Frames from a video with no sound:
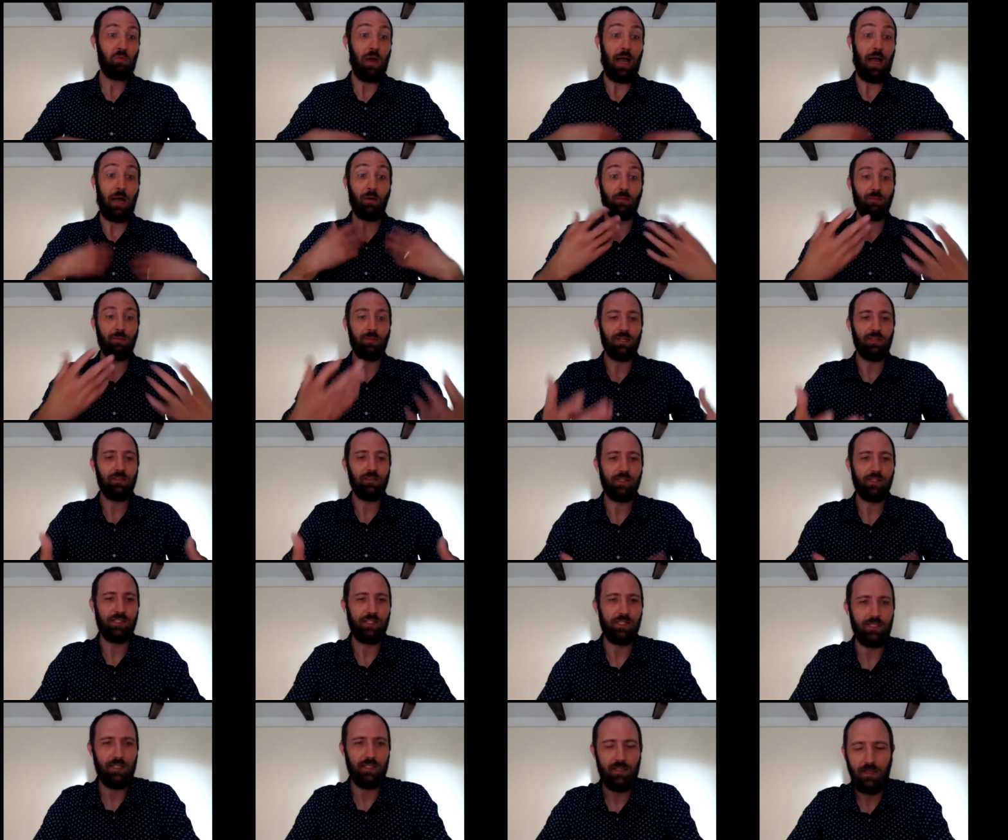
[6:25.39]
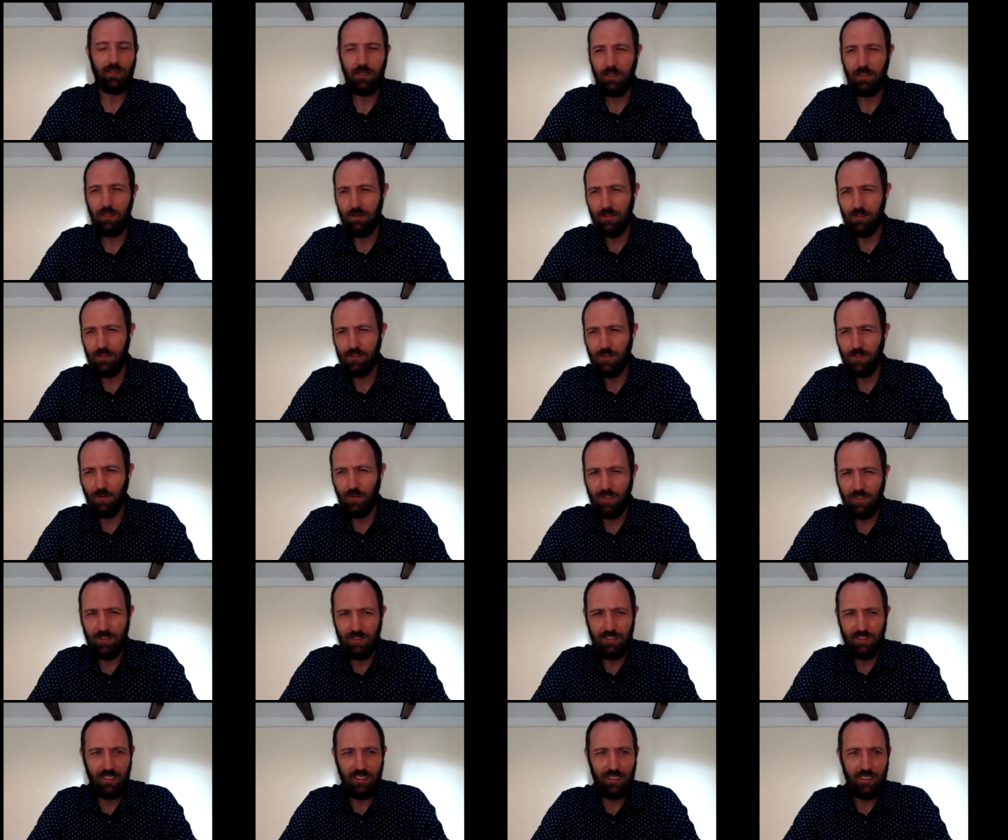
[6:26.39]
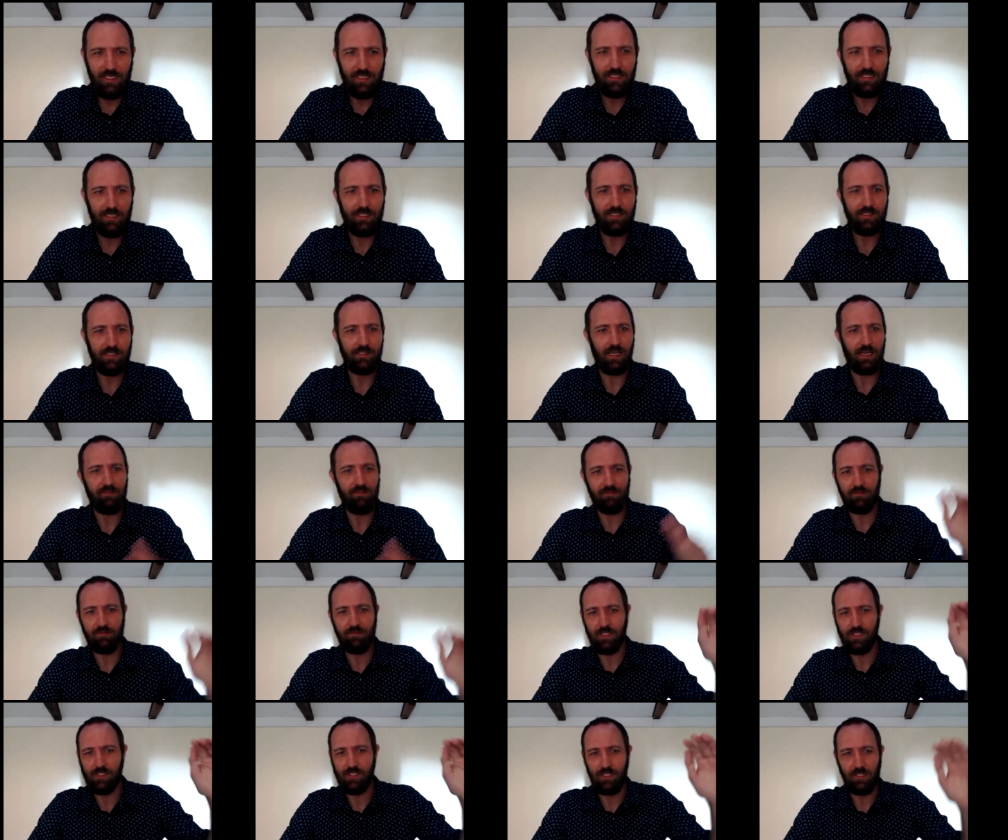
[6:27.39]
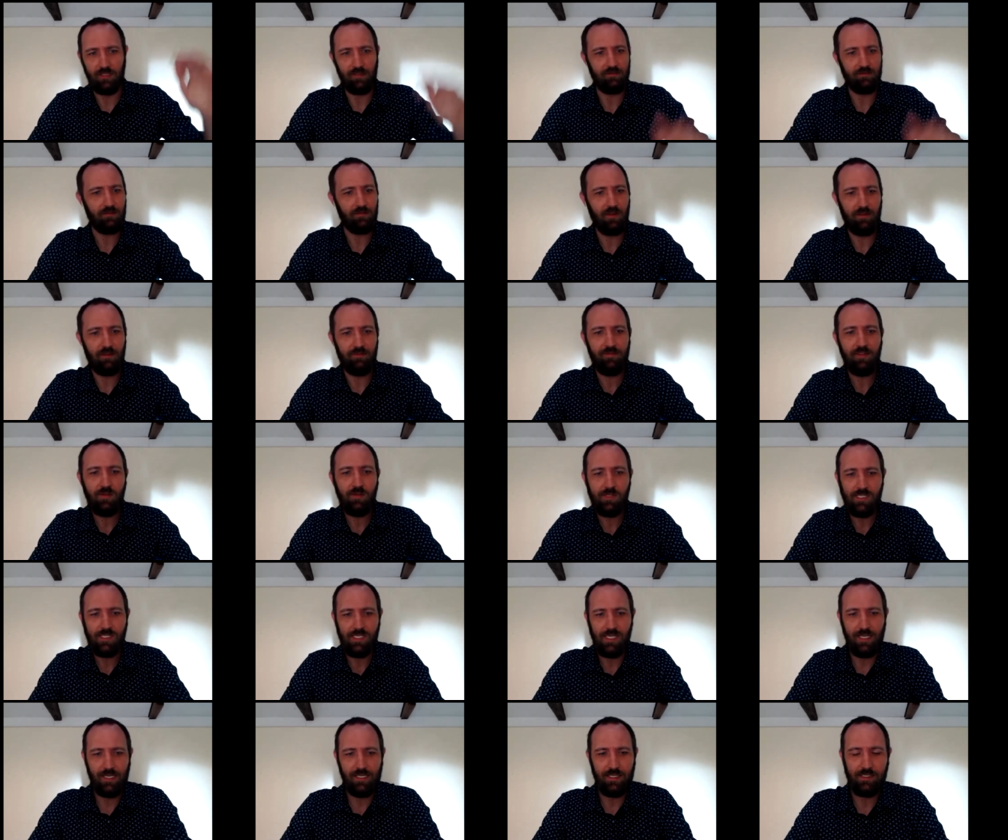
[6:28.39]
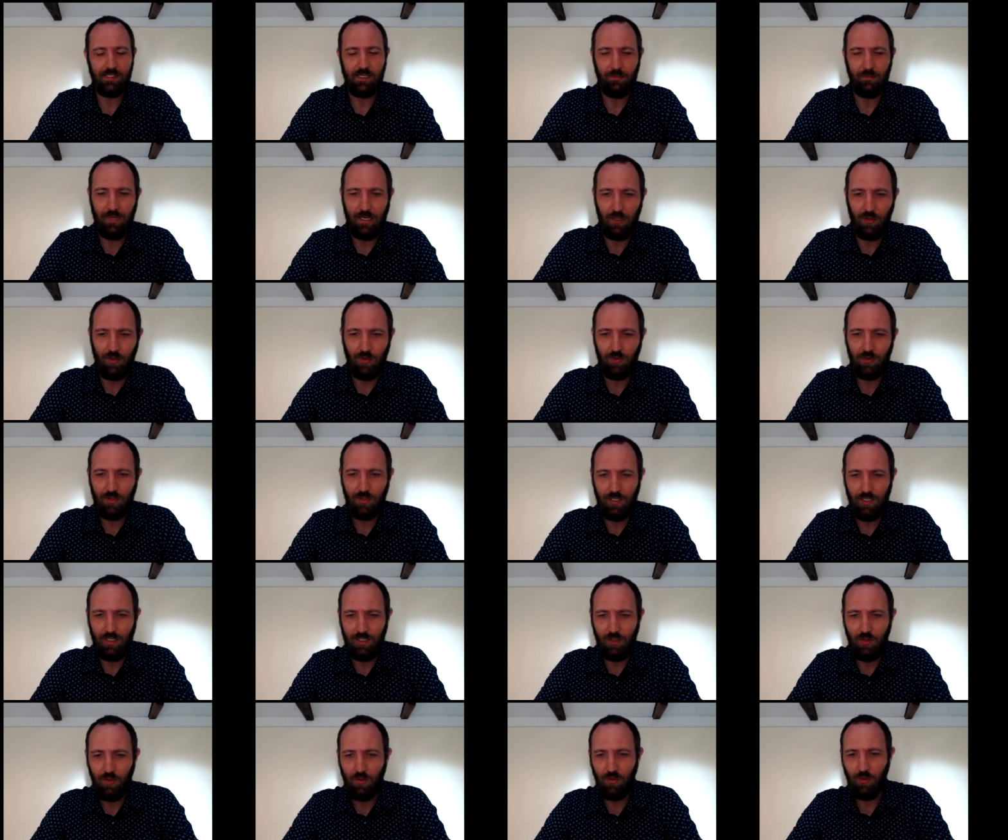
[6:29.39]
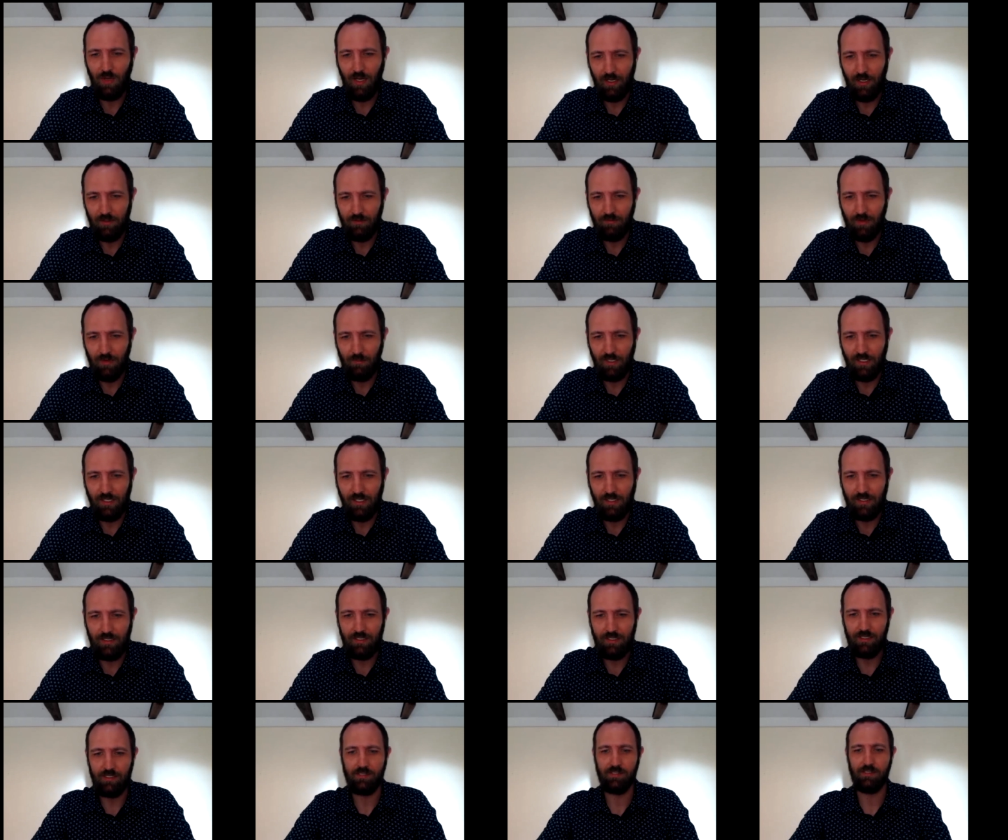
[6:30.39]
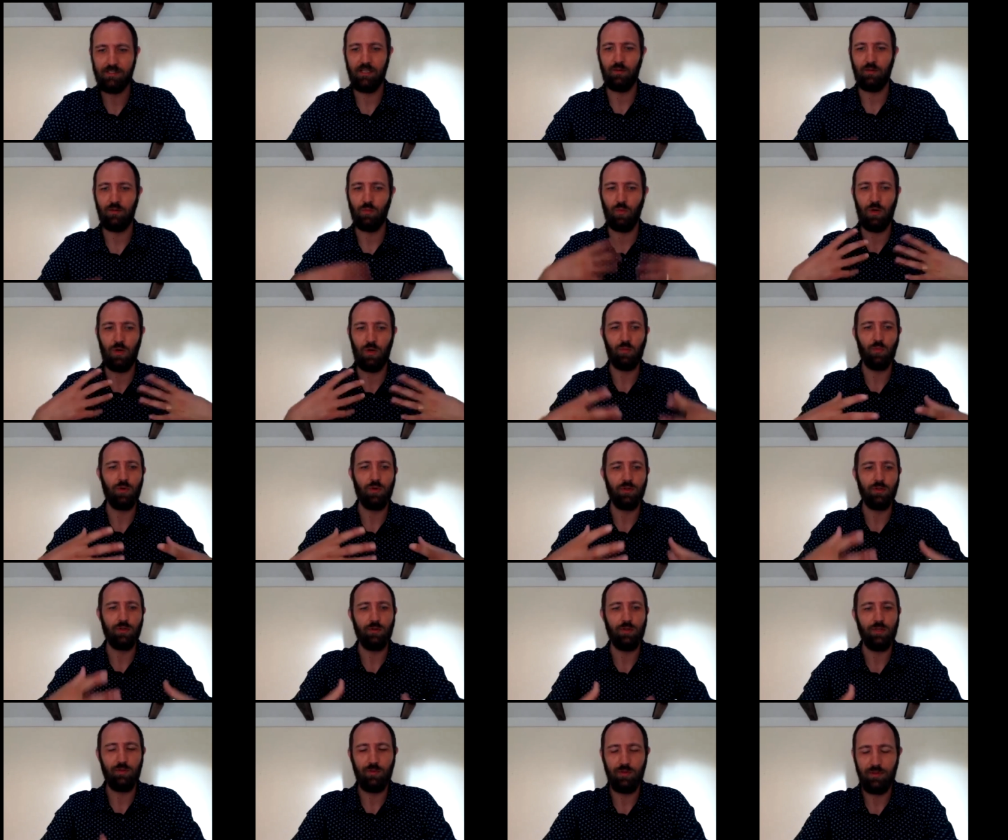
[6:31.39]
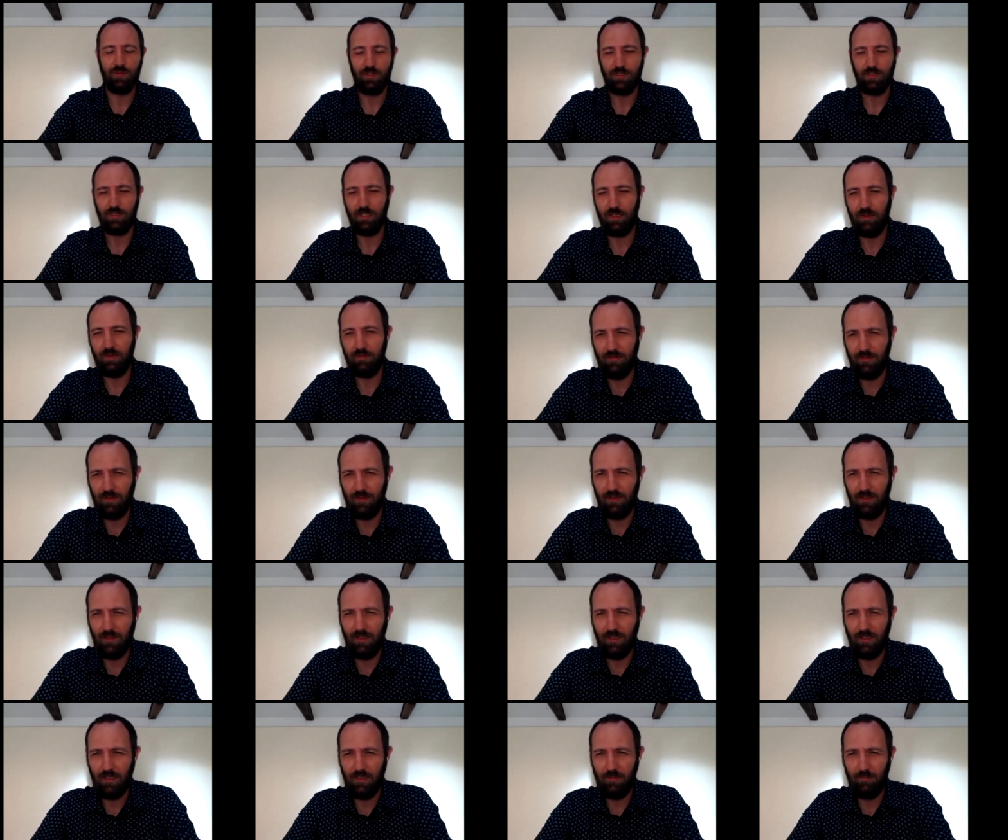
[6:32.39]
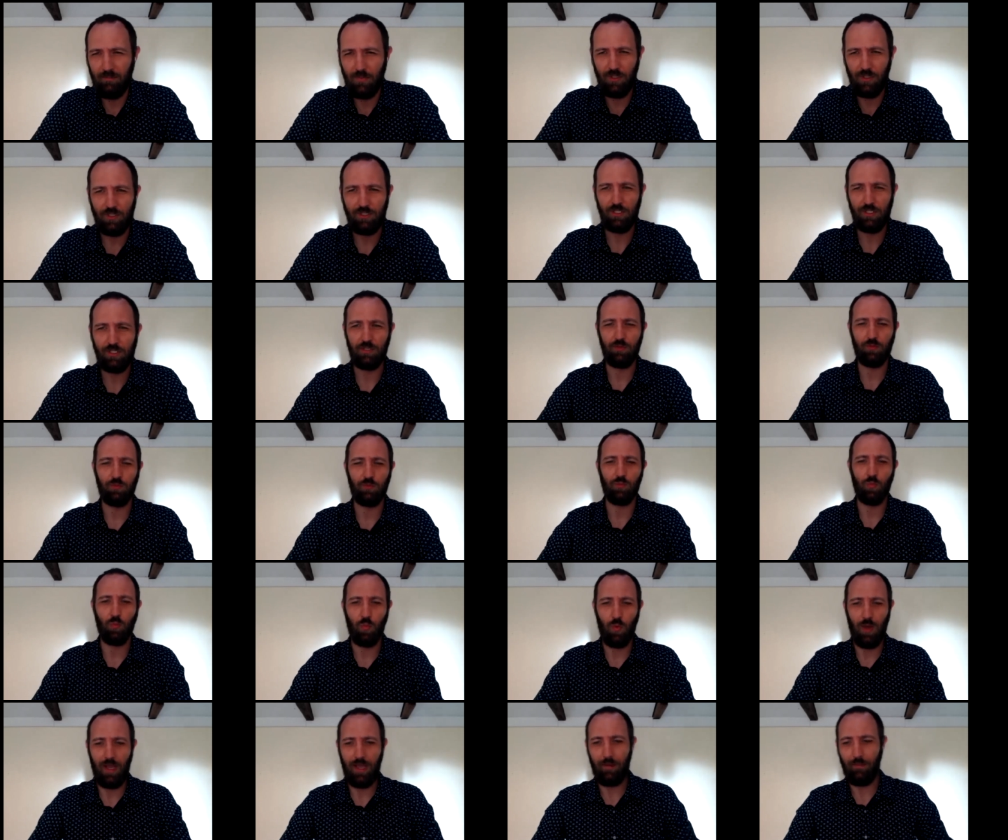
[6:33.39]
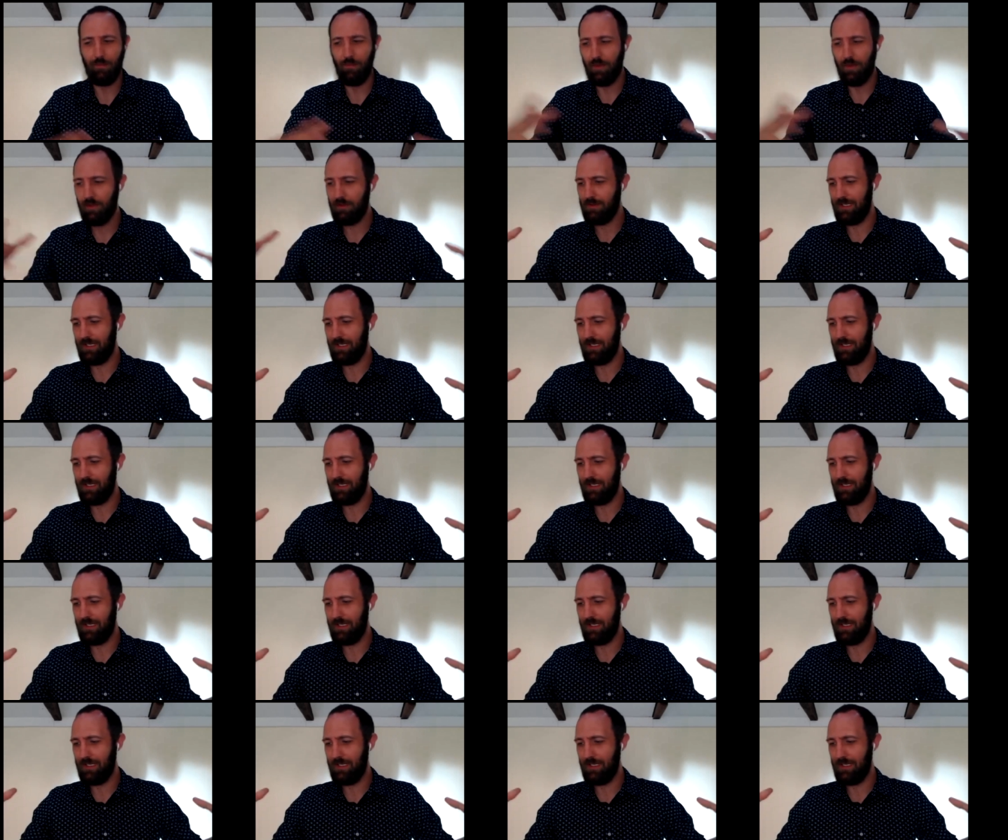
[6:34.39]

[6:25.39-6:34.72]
I would be interested in this going today is I have just a few slides about who Active Replica is and what we're doing within kind of the like emerging web.